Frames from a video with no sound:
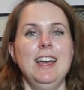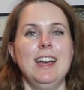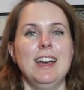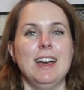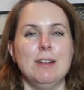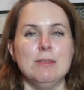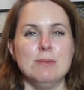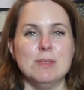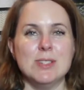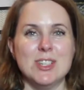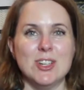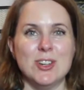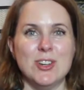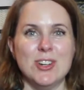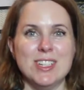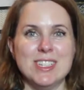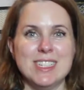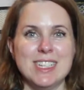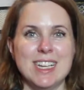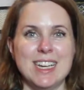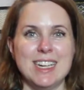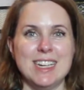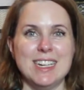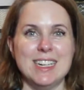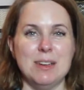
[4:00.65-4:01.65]
I'm so
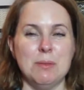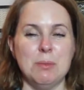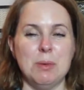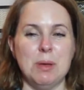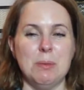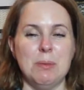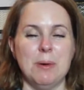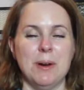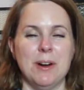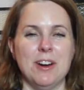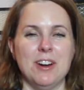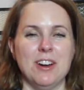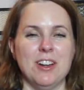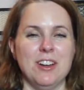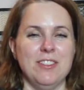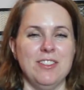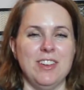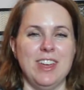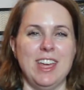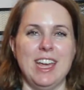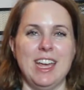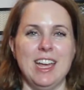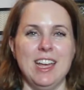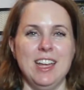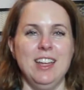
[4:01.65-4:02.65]
excited to be part of
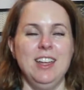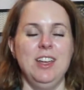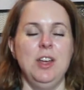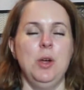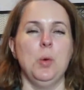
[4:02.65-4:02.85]
a